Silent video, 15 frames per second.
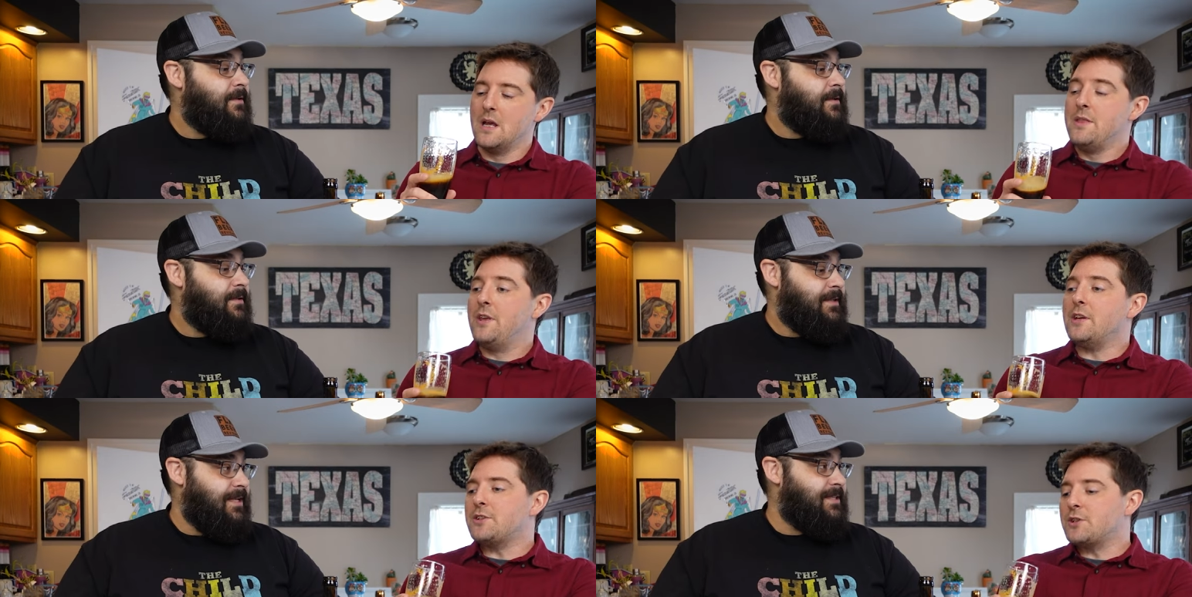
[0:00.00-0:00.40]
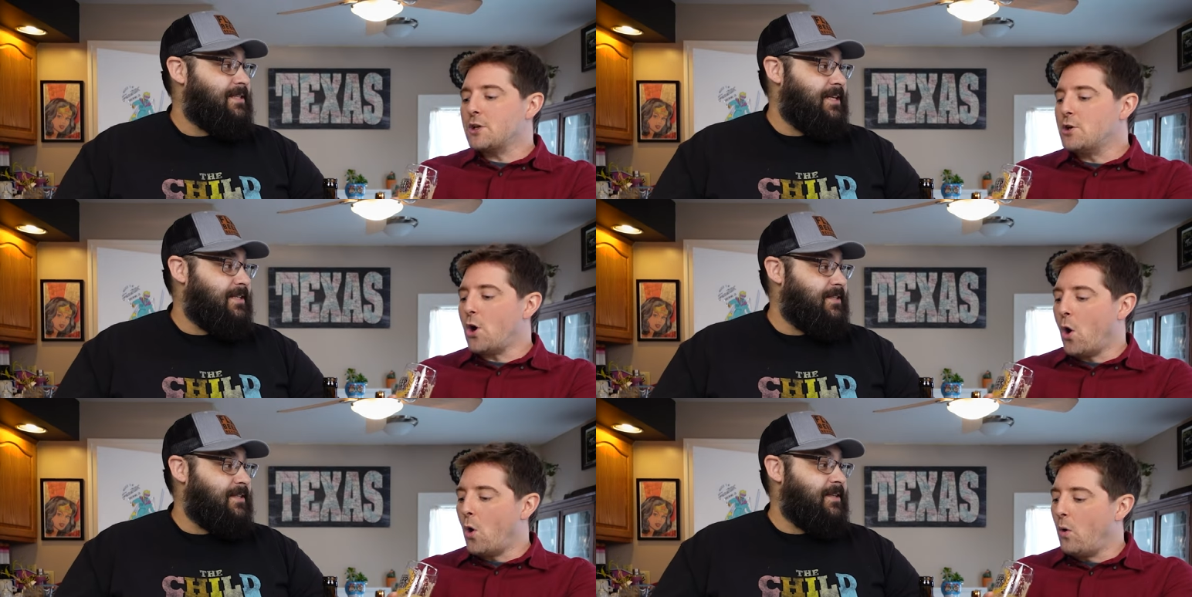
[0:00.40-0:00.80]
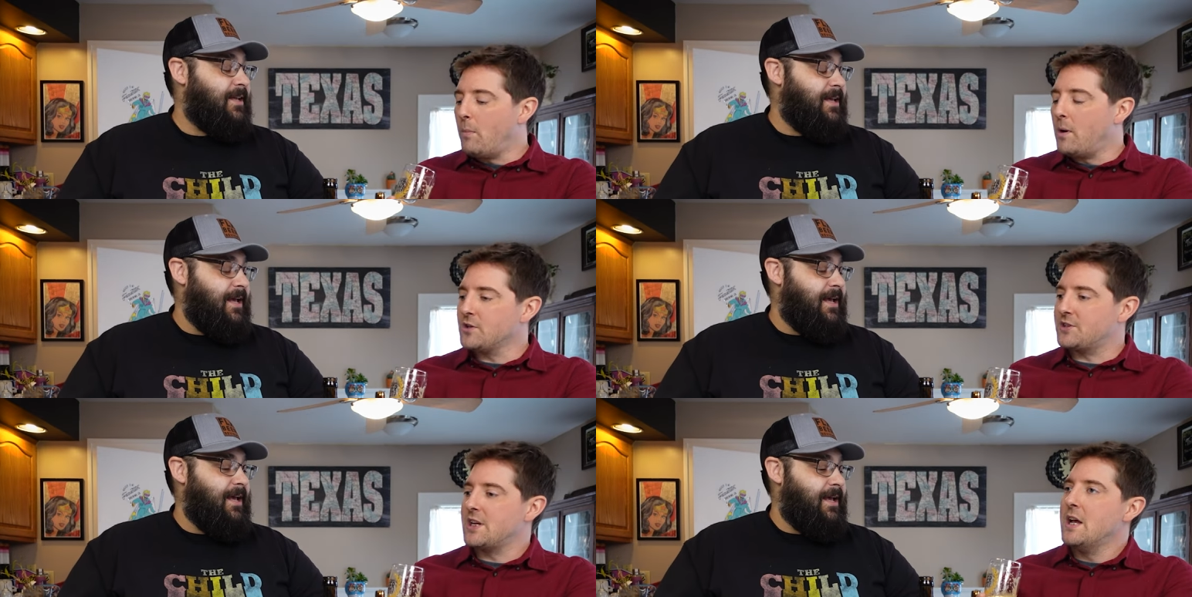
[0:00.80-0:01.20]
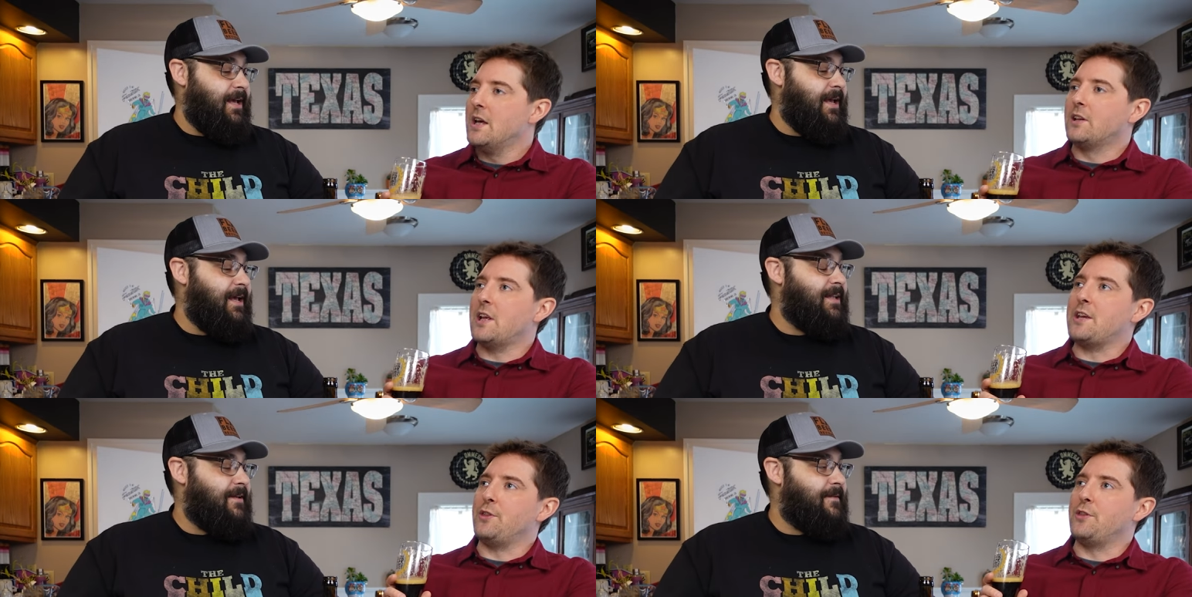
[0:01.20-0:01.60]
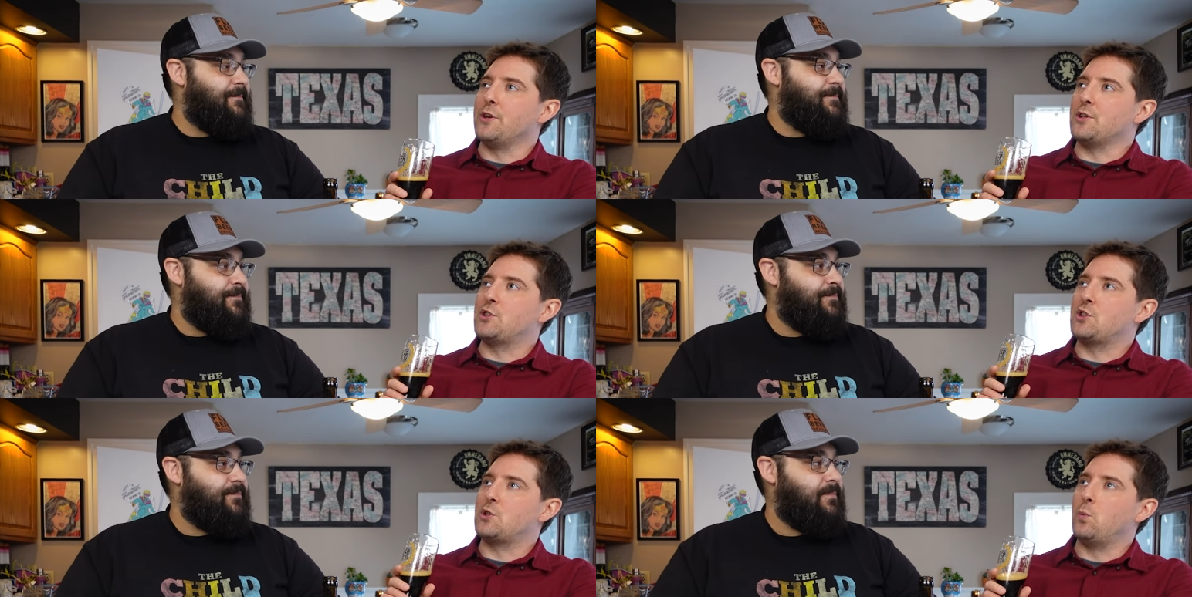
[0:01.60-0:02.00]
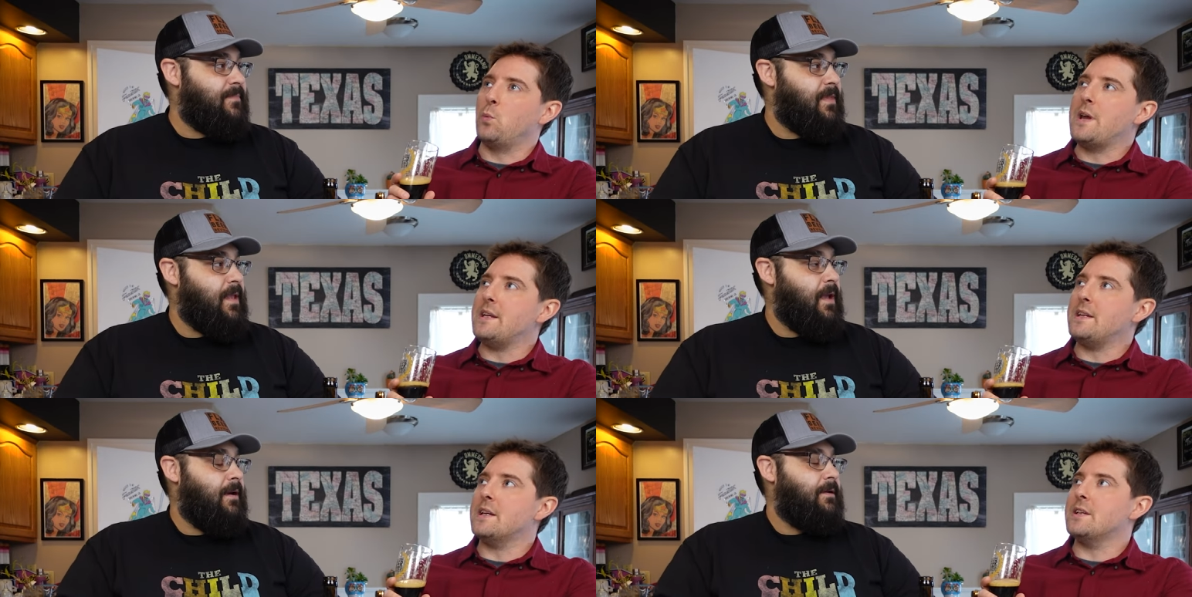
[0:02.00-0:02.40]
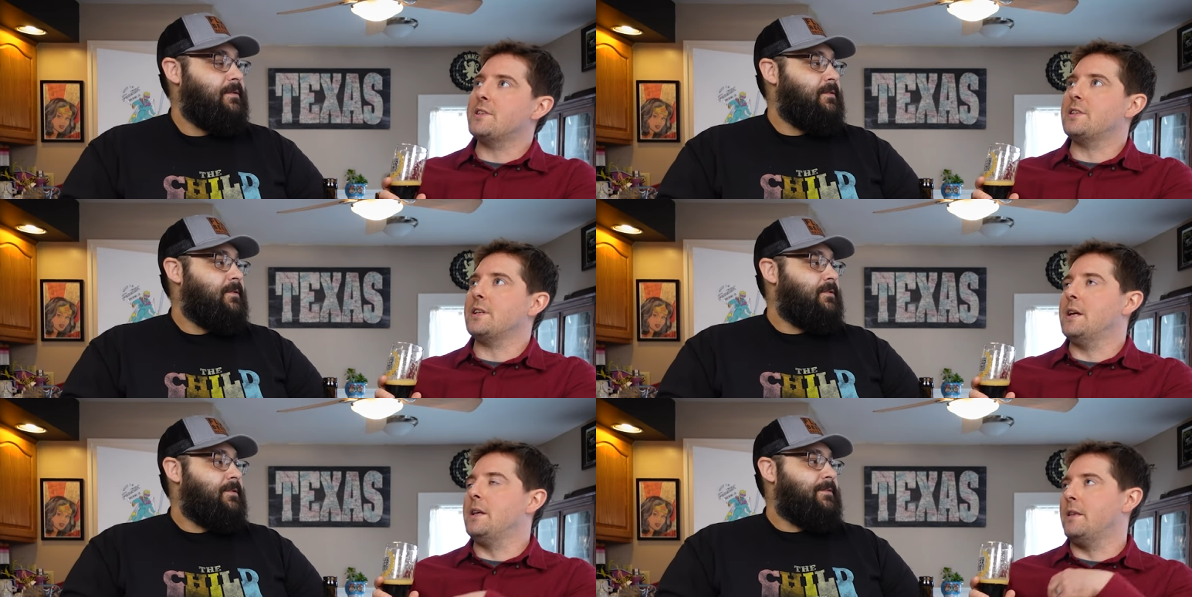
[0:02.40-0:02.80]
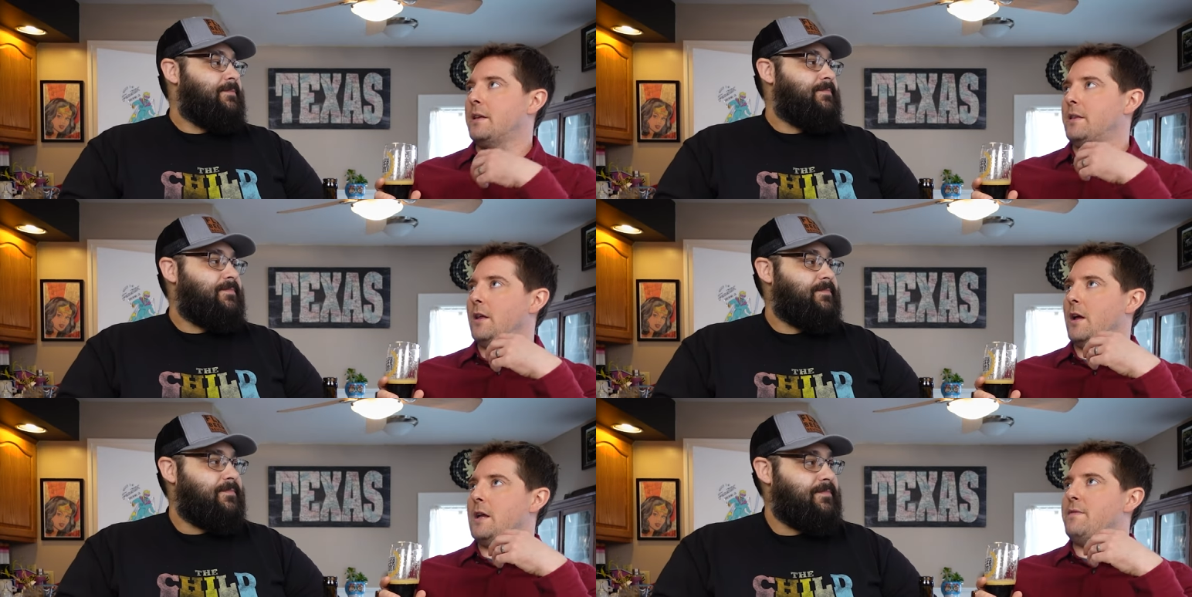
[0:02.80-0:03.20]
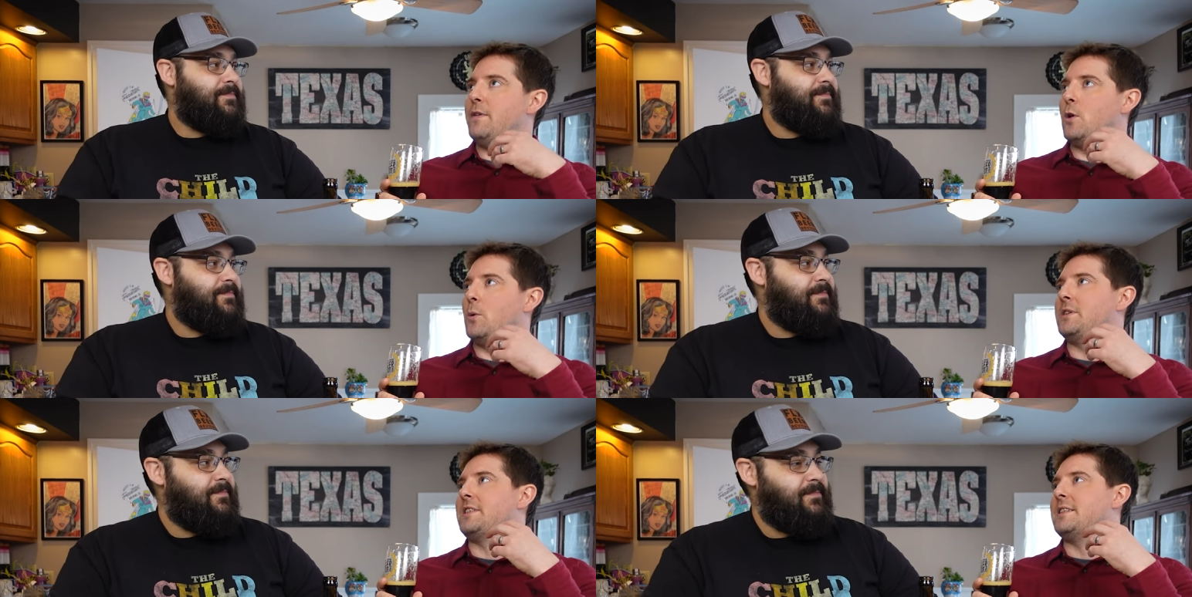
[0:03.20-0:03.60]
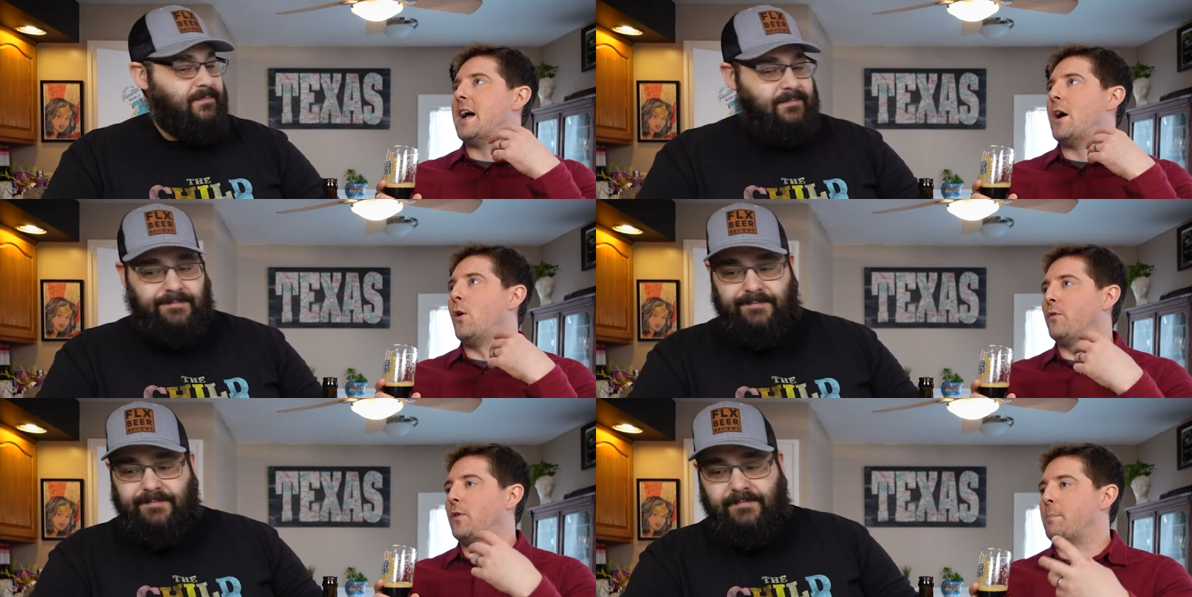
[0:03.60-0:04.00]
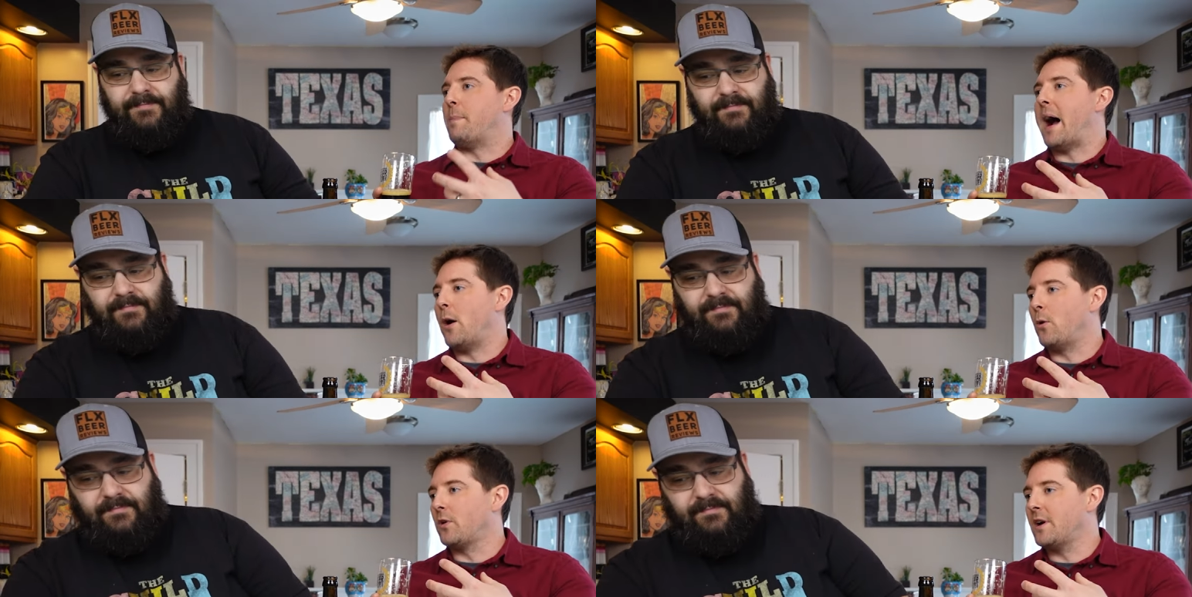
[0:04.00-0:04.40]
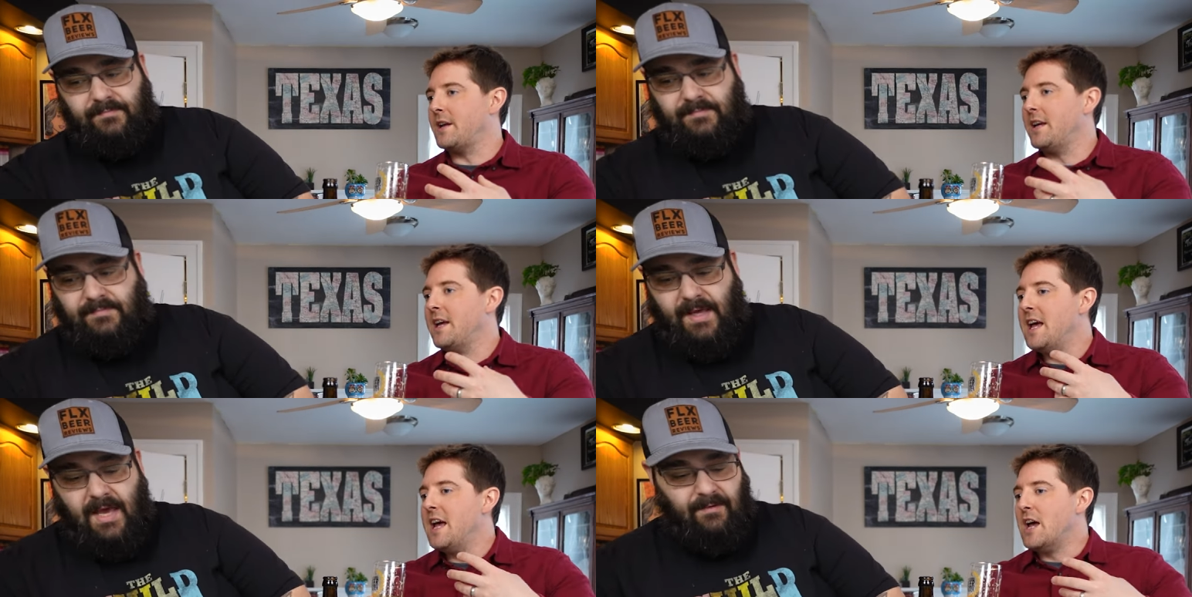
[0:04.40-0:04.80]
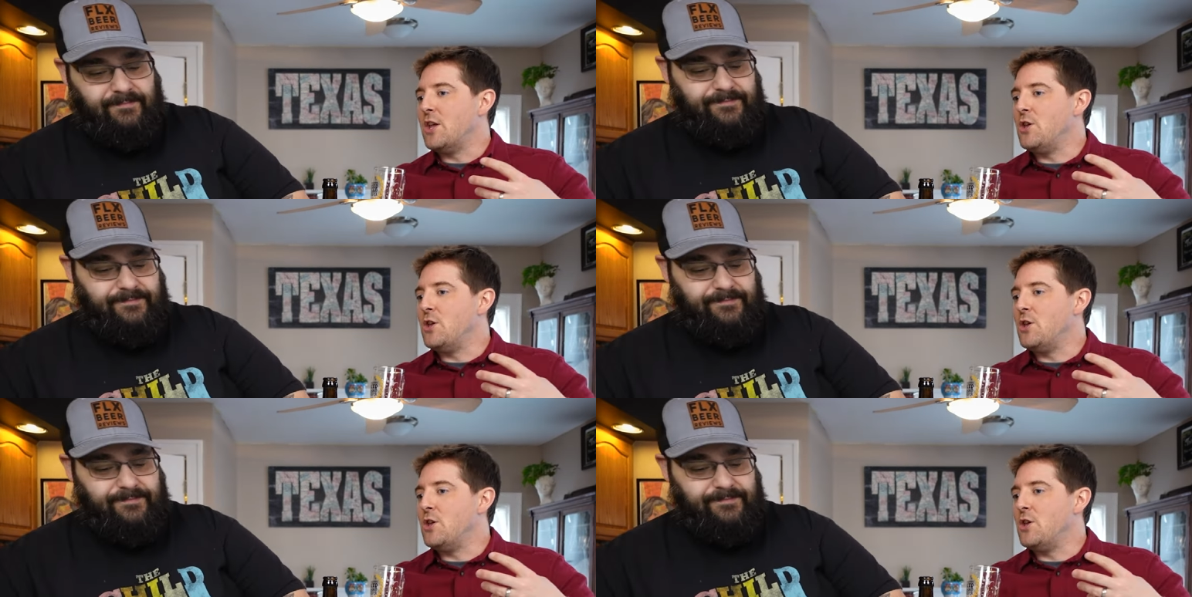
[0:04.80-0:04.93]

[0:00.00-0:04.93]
Speaker 1: This, could is, almost like the sweetness, even though it's not overpowering. Yeah.